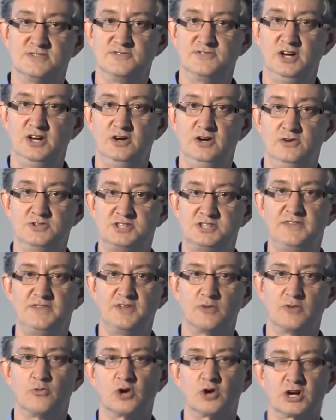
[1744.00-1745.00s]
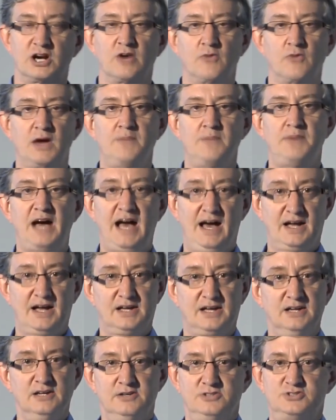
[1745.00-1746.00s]
of those, and then work our way
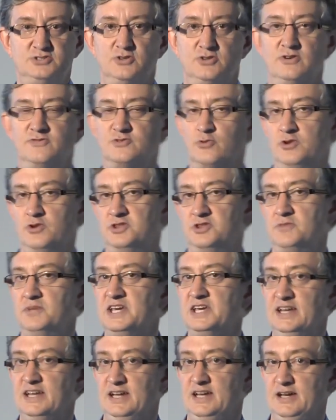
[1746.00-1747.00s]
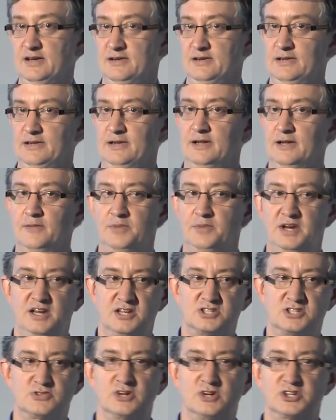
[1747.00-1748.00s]
back sort of toward the beginning. But in
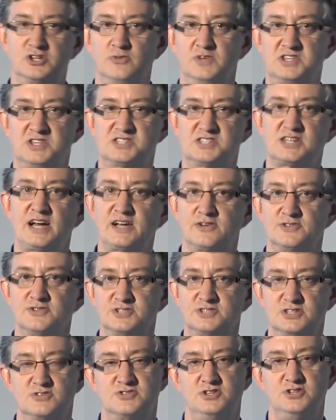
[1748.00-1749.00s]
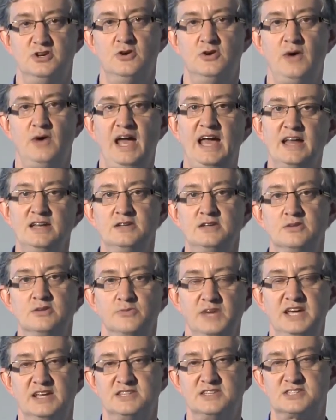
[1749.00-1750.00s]
a structure with cycles, there's no end that
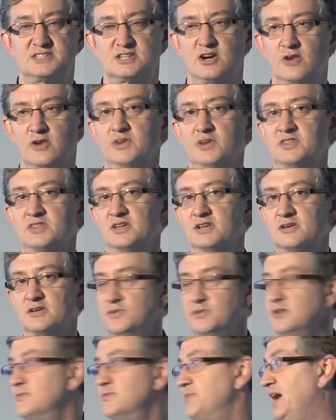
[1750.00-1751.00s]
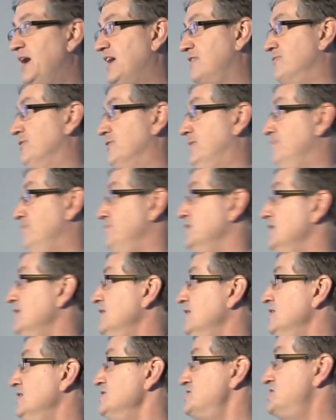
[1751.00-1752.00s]
we can start with and compute back from.
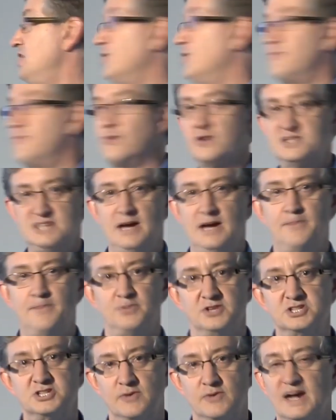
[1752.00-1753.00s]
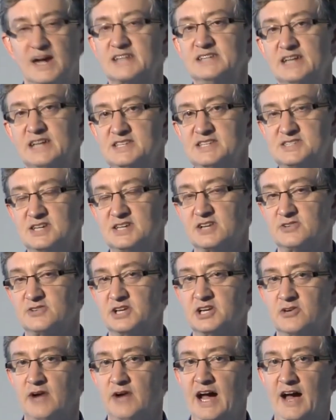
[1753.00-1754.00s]
So, for example, a directed
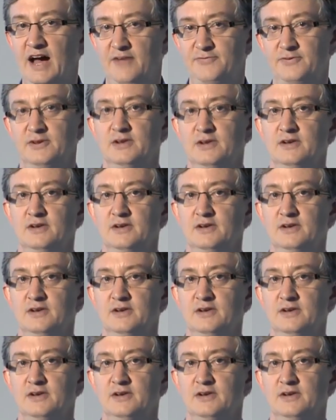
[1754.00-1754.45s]
acyclic graph